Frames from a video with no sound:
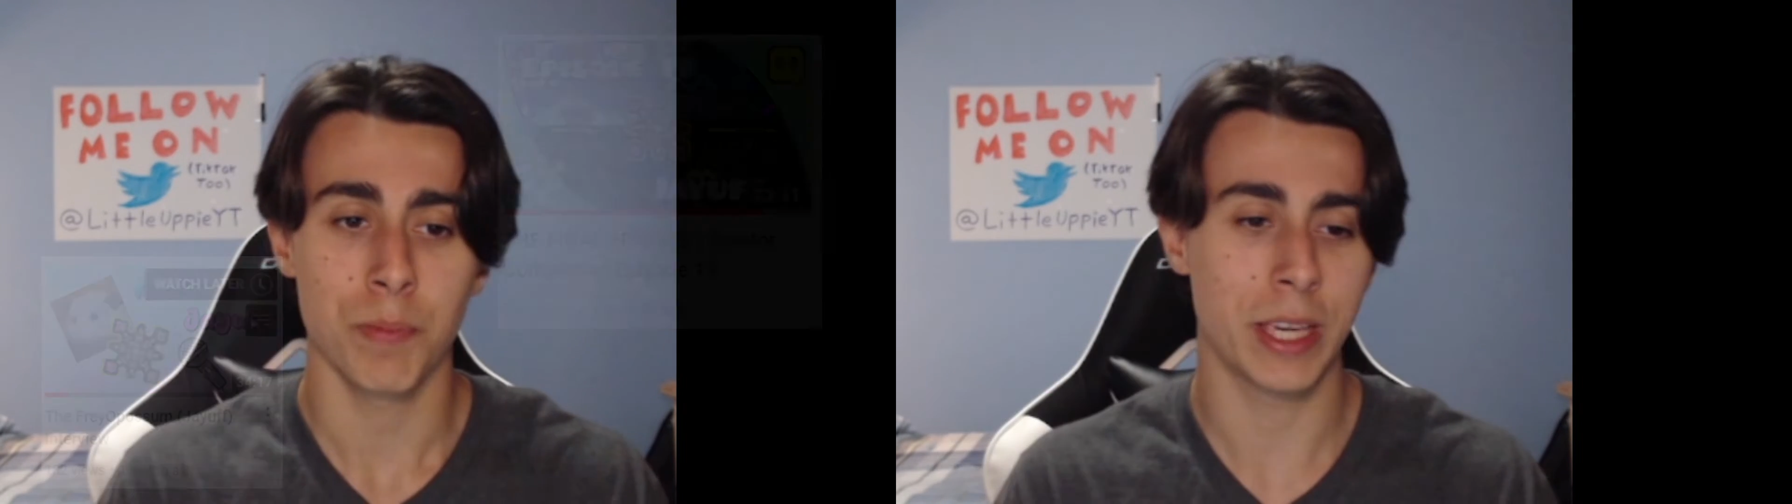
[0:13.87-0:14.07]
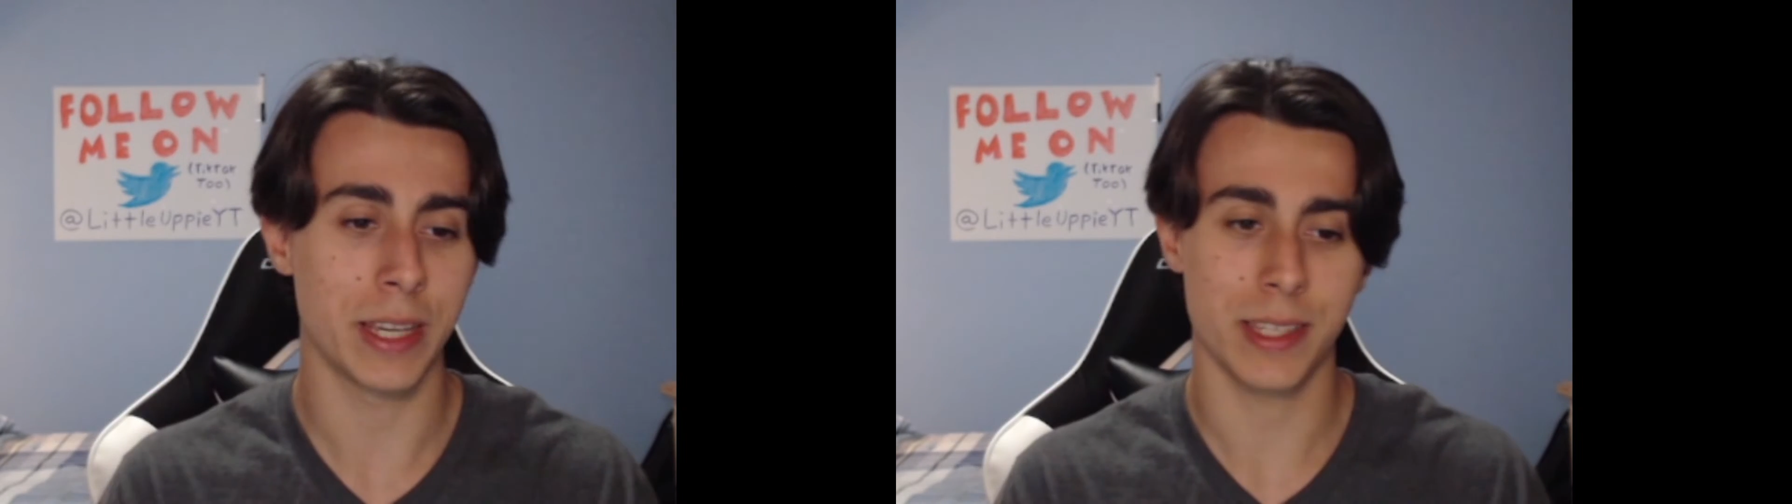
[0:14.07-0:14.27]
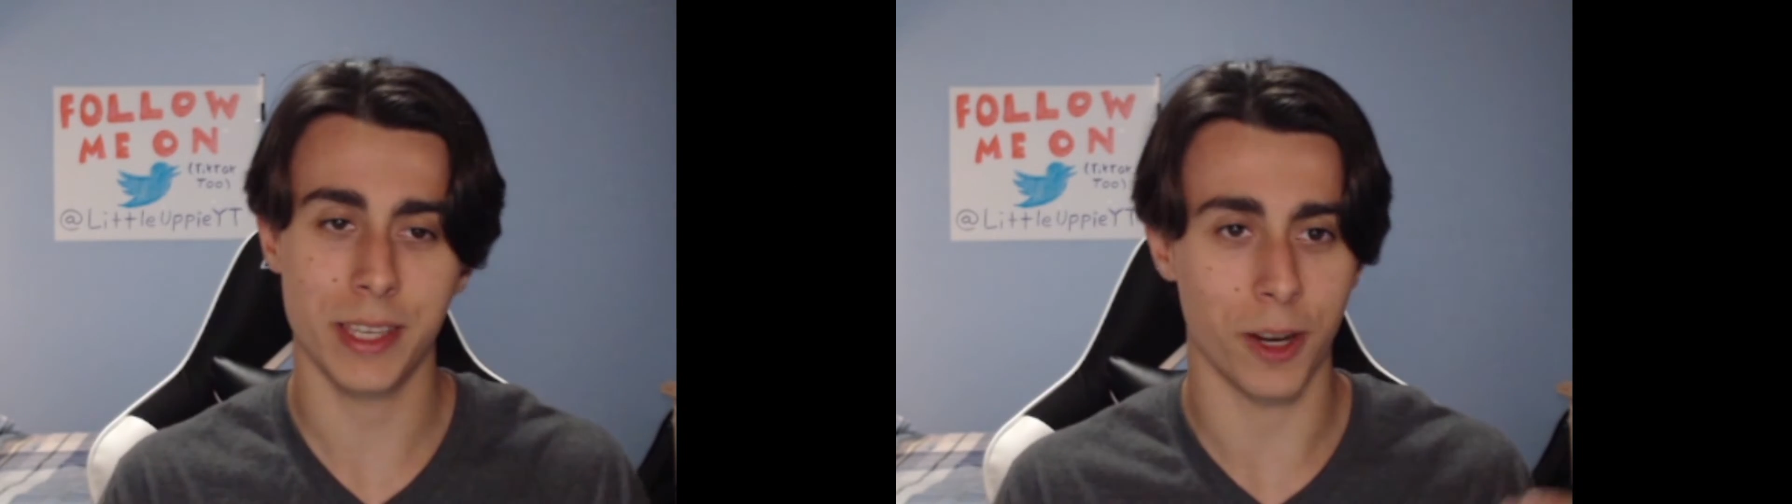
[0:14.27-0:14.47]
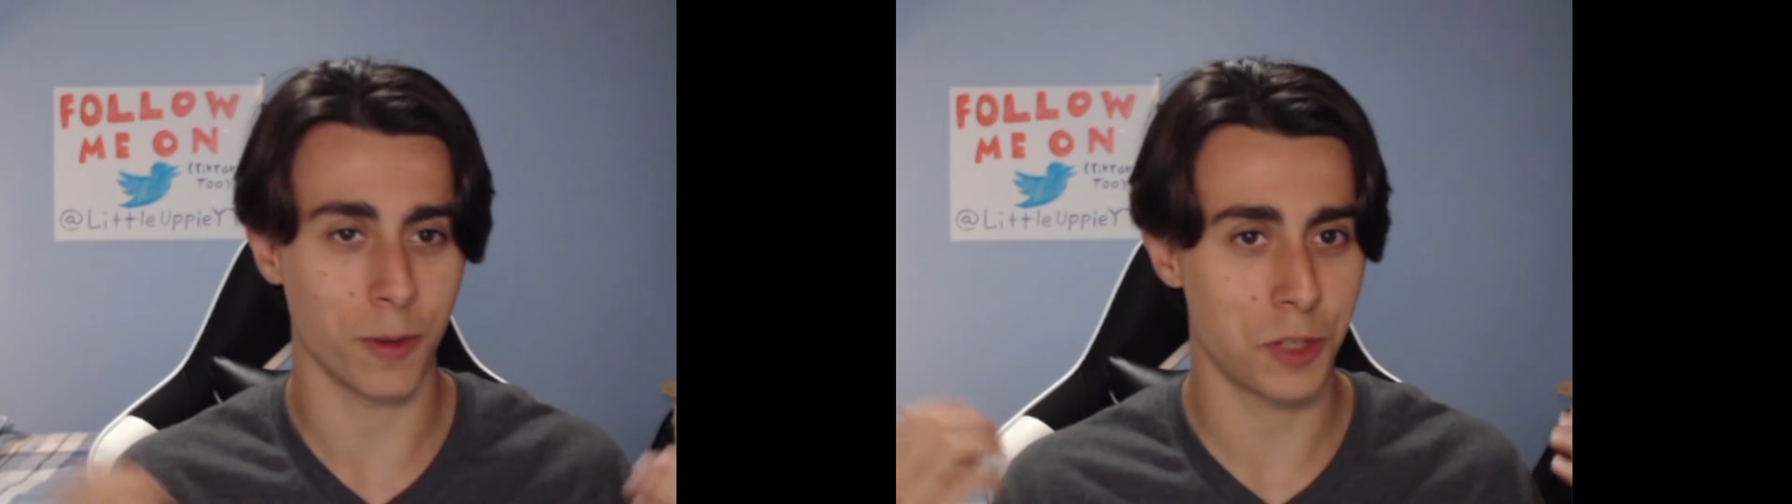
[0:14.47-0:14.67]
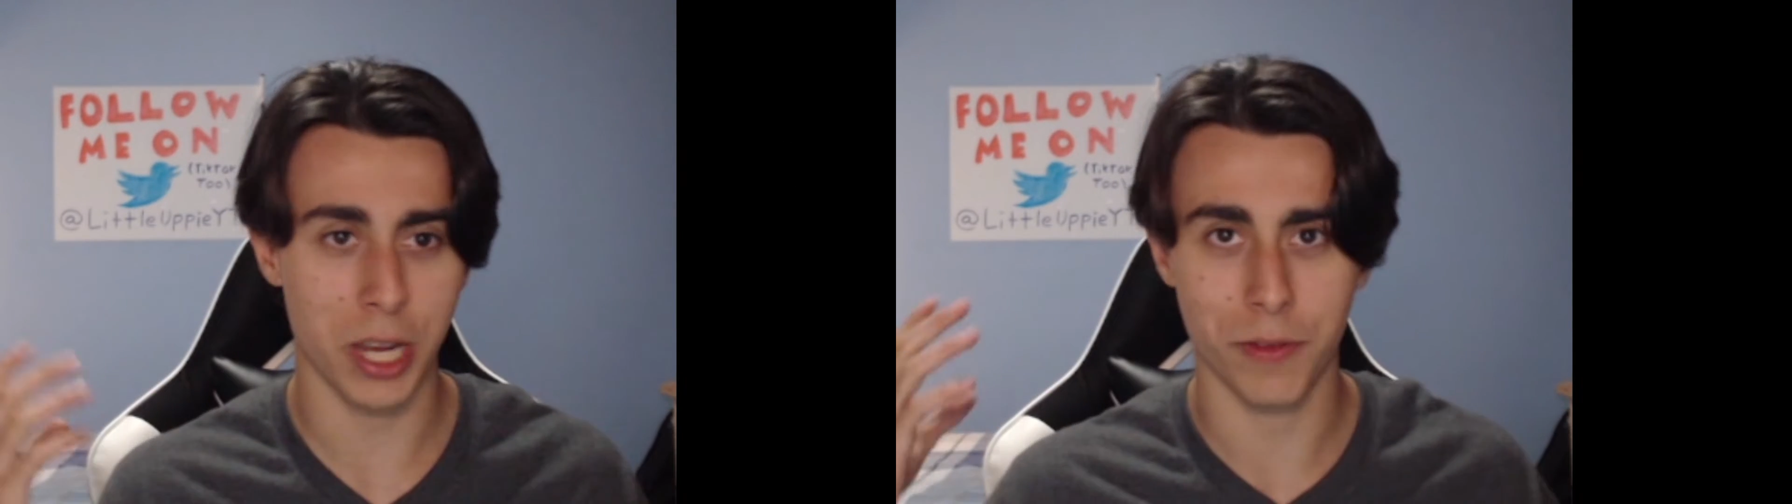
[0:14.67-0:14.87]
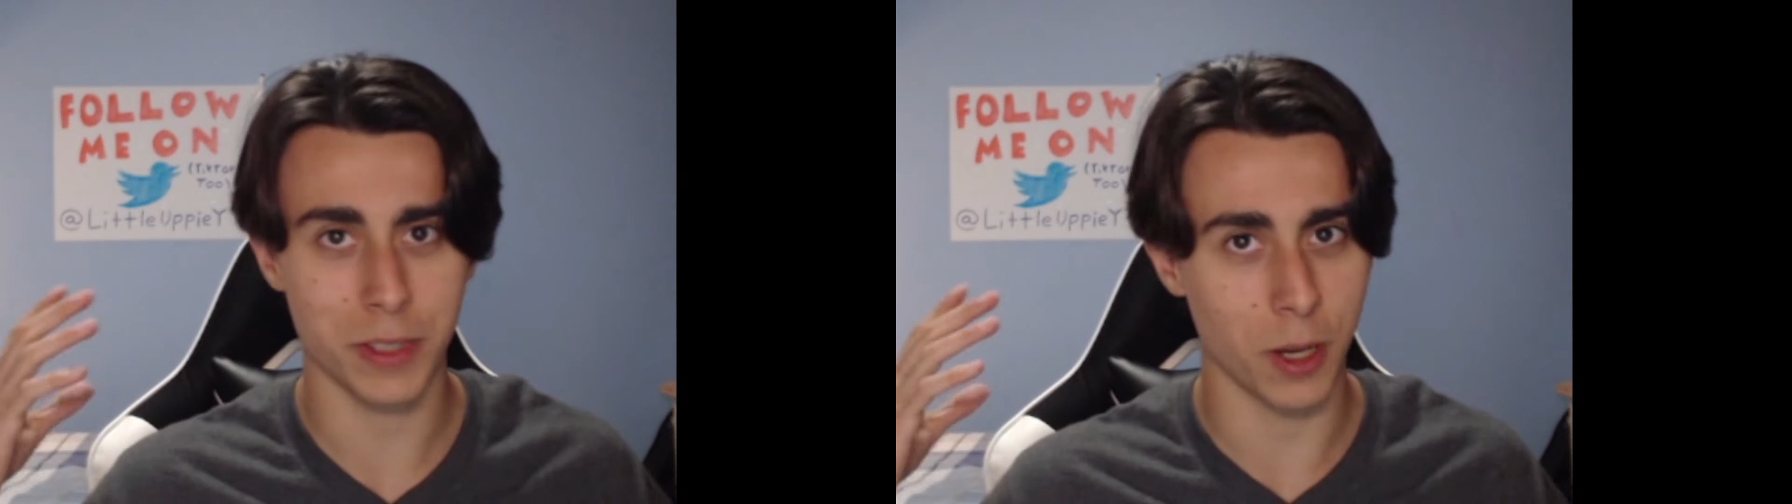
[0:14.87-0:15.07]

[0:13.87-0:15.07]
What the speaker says: because, you know, Jayuff has